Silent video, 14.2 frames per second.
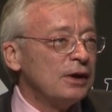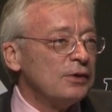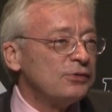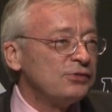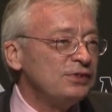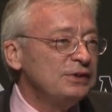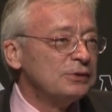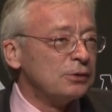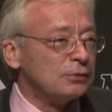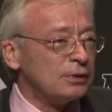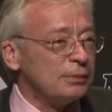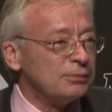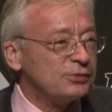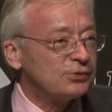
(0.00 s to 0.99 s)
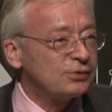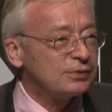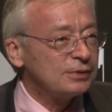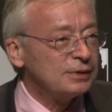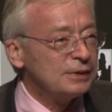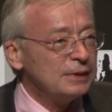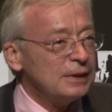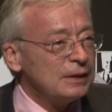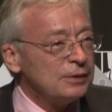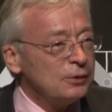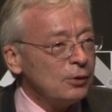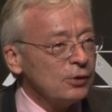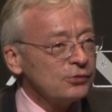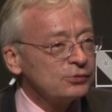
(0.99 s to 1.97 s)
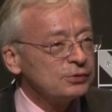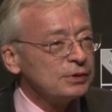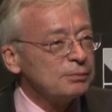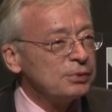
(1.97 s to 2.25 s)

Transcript: theorems, the Austrian